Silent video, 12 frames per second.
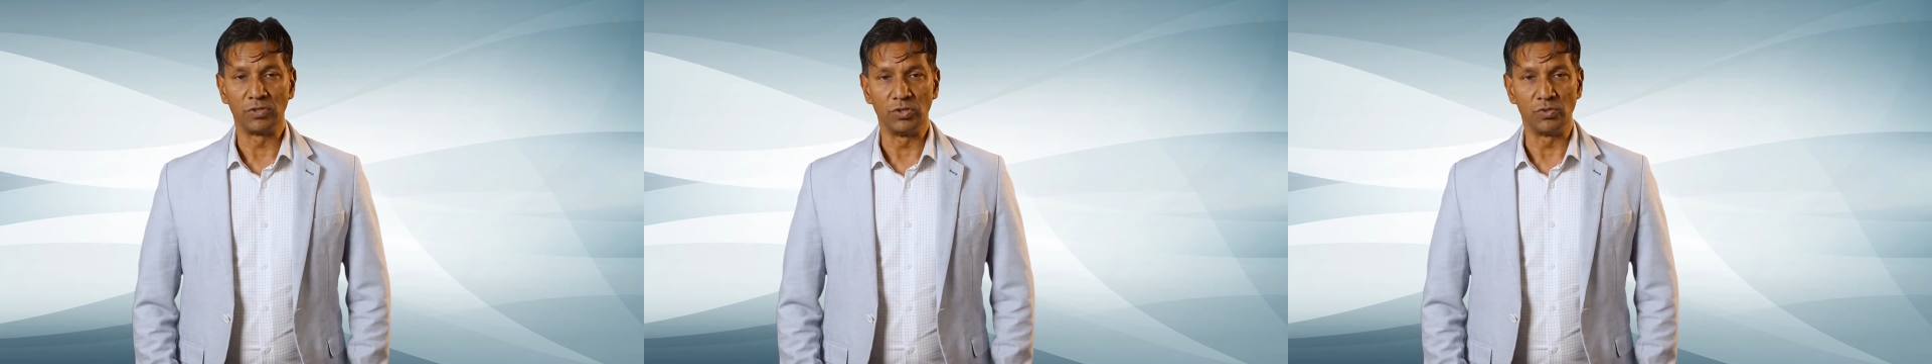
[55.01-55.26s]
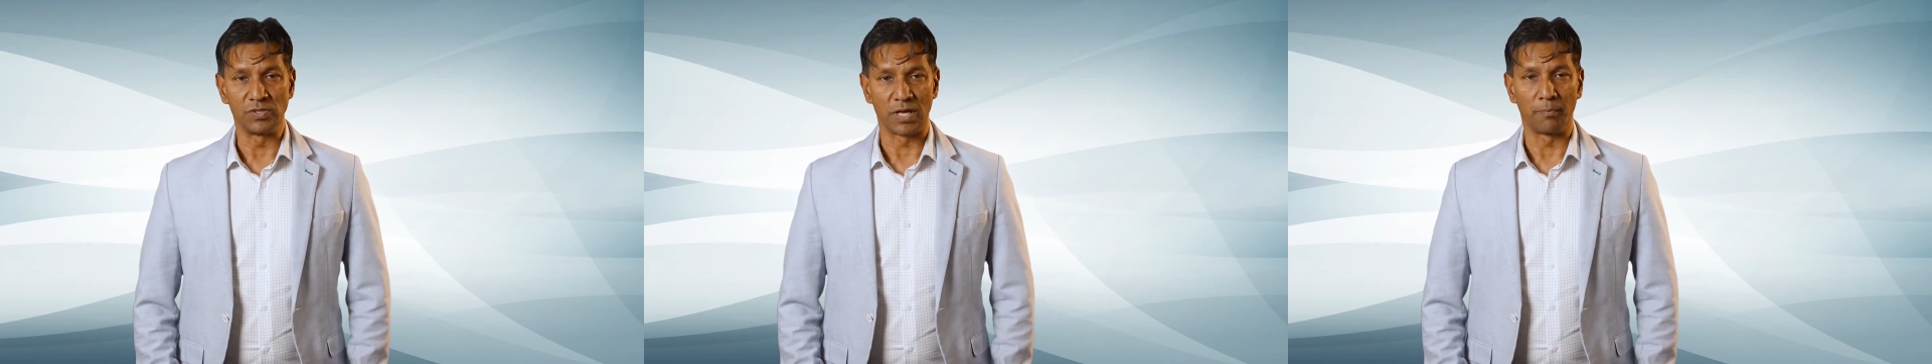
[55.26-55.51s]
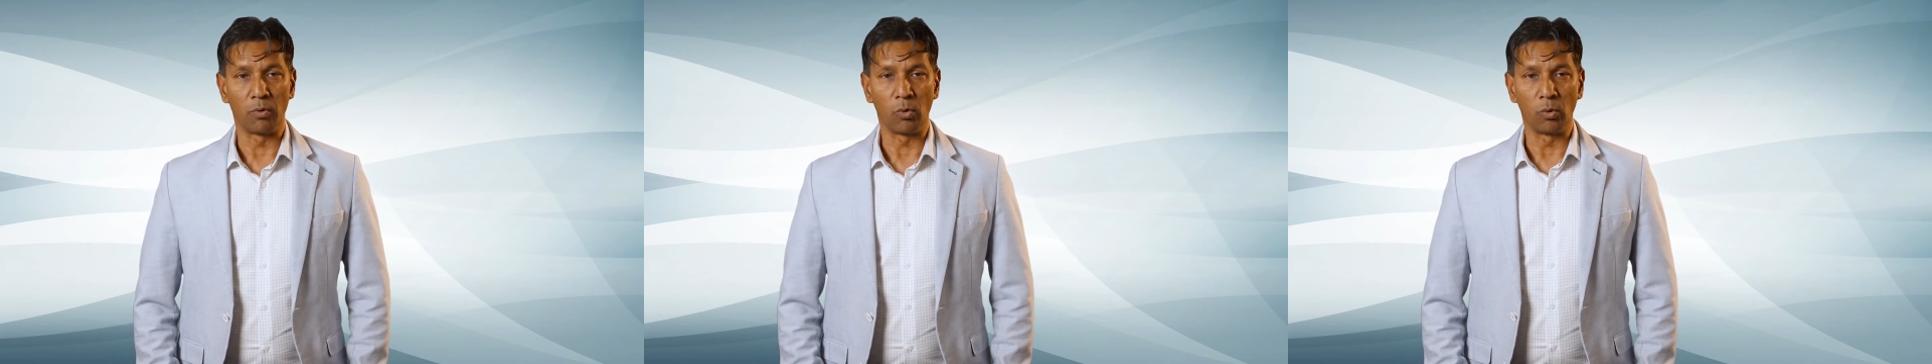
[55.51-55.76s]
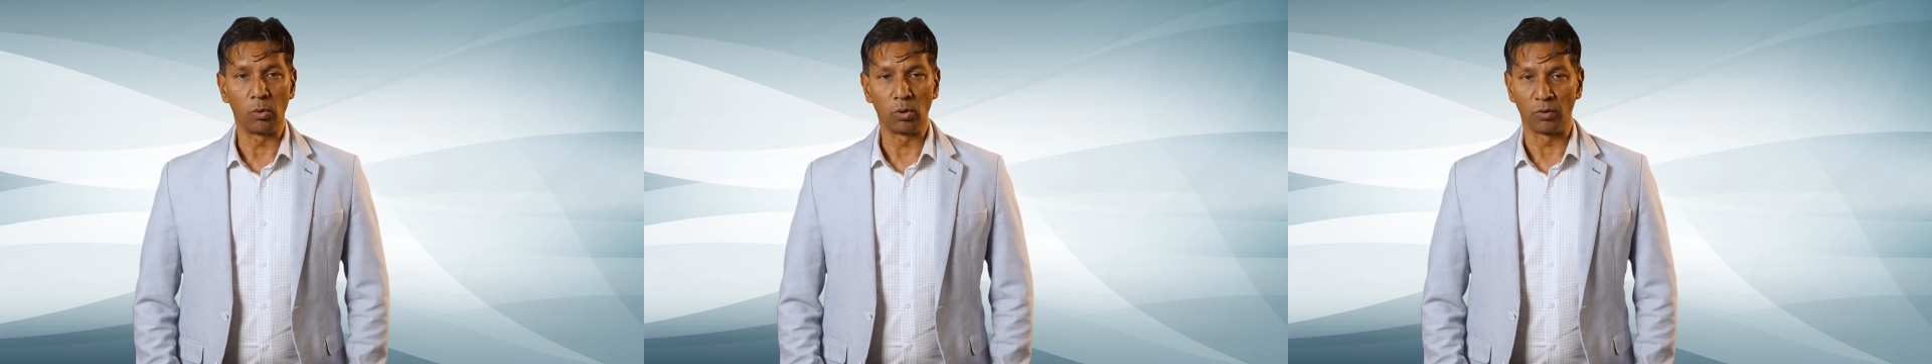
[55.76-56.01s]
use up
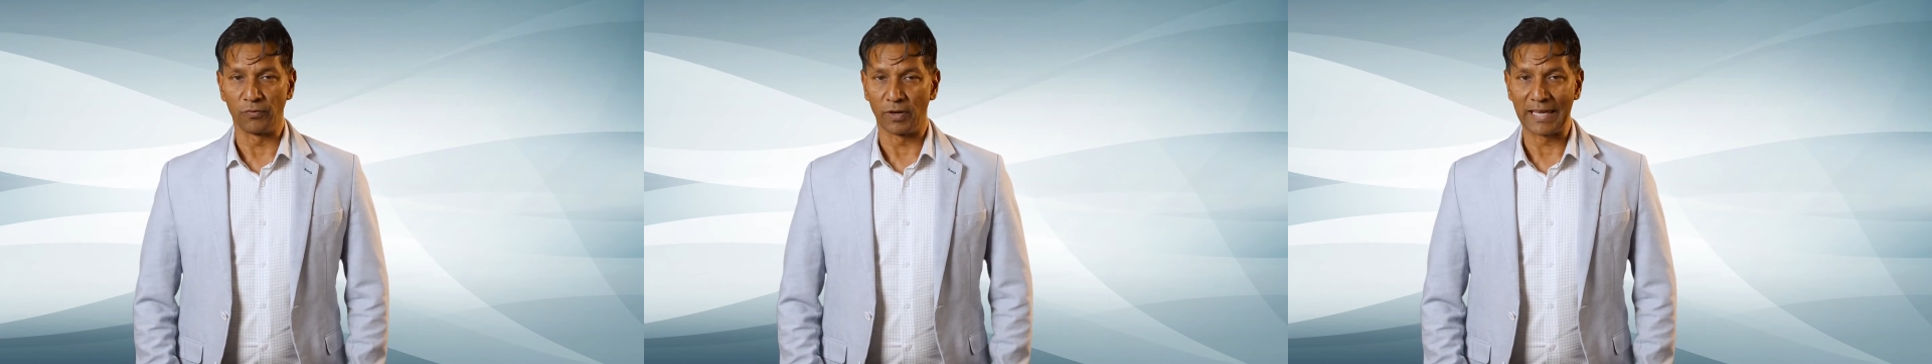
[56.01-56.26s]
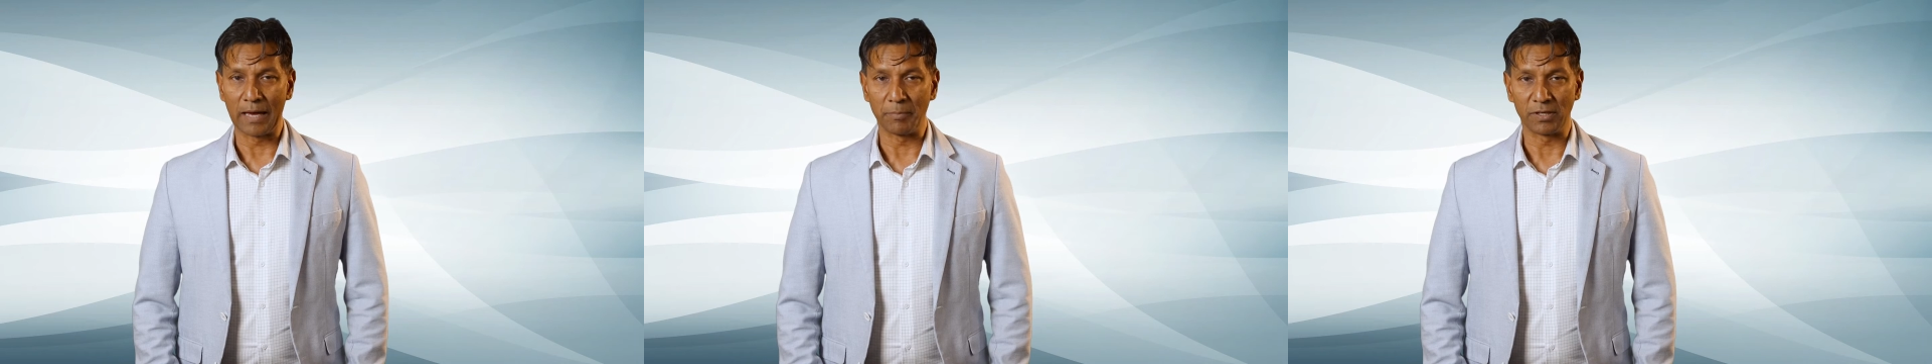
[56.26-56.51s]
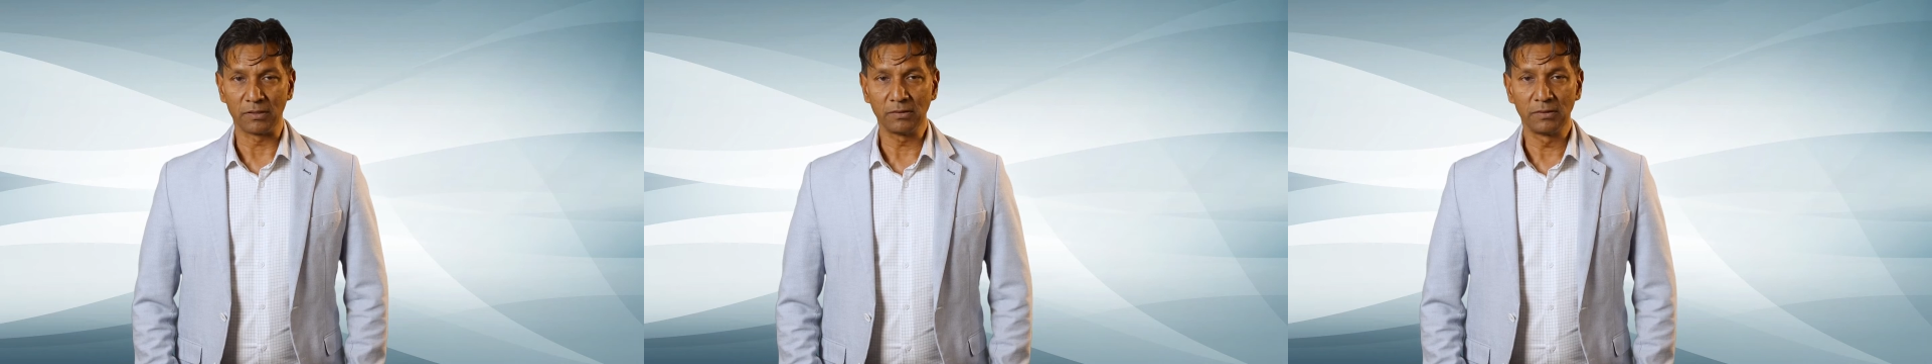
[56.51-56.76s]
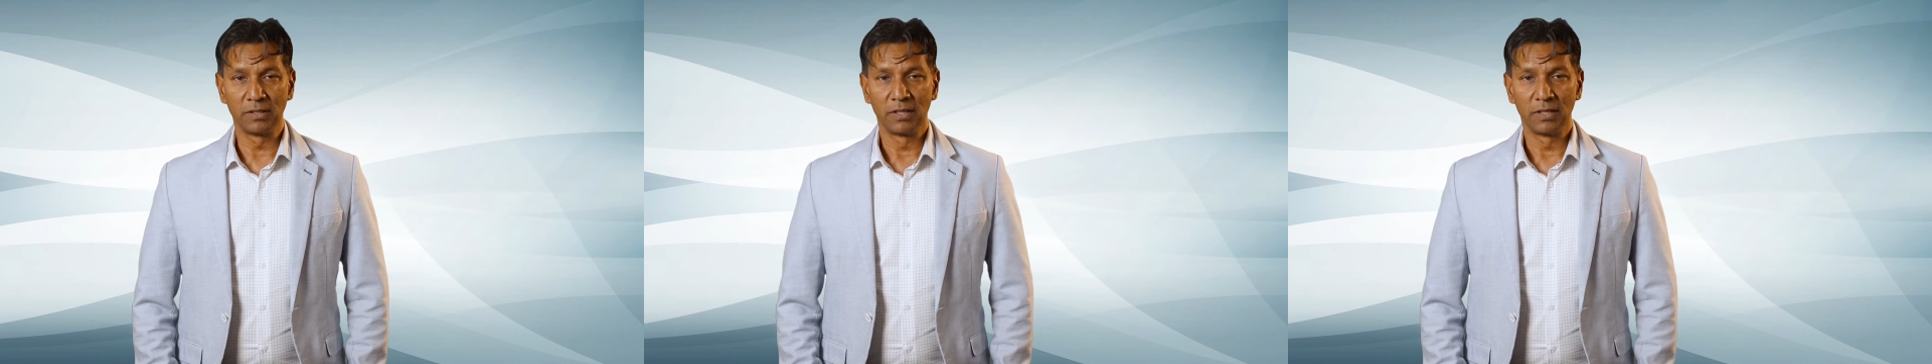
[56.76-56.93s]
all of your capital,